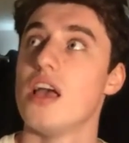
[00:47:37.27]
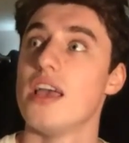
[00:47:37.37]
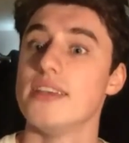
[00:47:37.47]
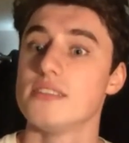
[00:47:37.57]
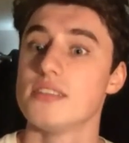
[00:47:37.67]

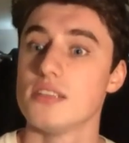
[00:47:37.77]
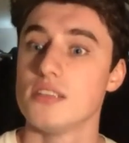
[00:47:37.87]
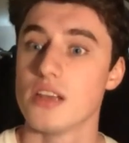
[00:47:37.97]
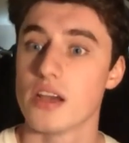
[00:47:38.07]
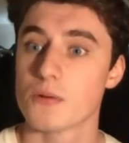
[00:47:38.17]

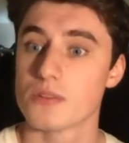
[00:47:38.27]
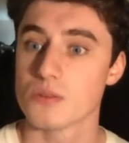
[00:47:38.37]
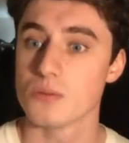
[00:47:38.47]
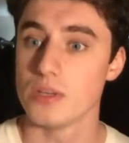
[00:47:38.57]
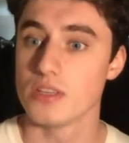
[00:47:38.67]
18 hours
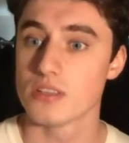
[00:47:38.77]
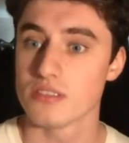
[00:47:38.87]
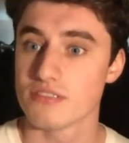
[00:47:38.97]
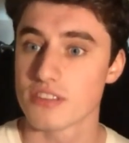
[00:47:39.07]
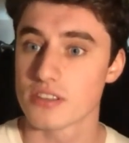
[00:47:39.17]
a week
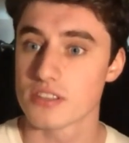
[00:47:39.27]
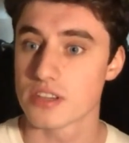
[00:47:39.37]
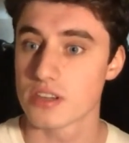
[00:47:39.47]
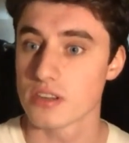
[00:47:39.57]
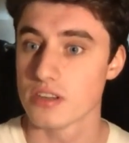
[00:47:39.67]
in first year.